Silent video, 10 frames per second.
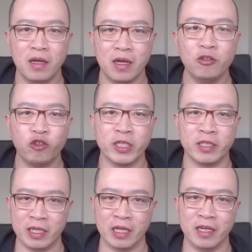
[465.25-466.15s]

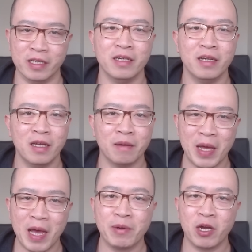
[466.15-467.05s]
Interestingly,
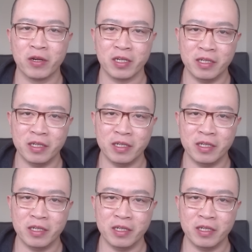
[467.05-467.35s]
Babcock